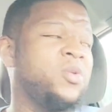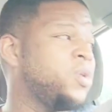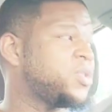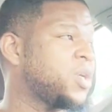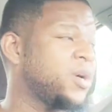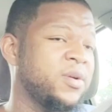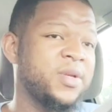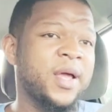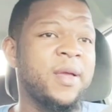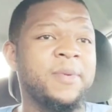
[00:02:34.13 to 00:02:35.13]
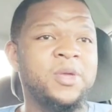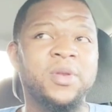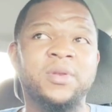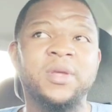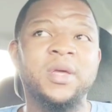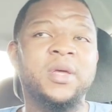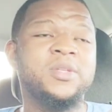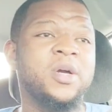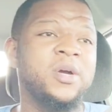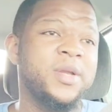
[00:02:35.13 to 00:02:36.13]
You didn't turn down. I mean, you didn't
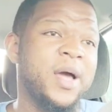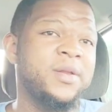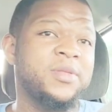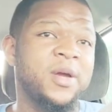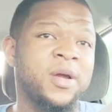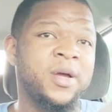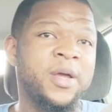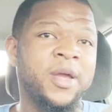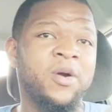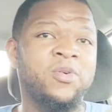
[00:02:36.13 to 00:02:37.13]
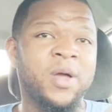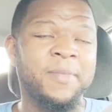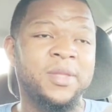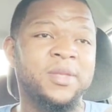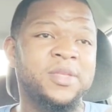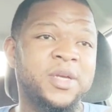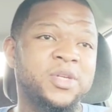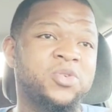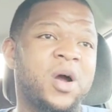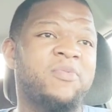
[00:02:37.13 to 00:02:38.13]
Turn down the uh, arrow. I mean, the
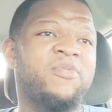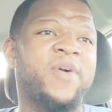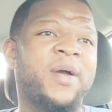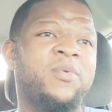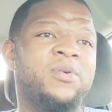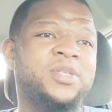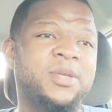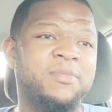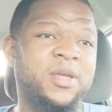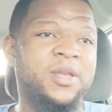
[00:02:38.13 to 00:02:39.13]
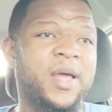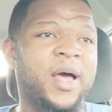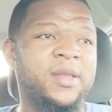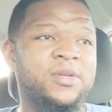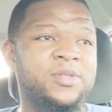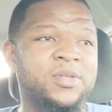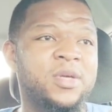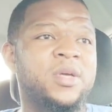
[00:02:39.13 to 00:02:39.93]
Terrence Crawford fight won ten million dollars.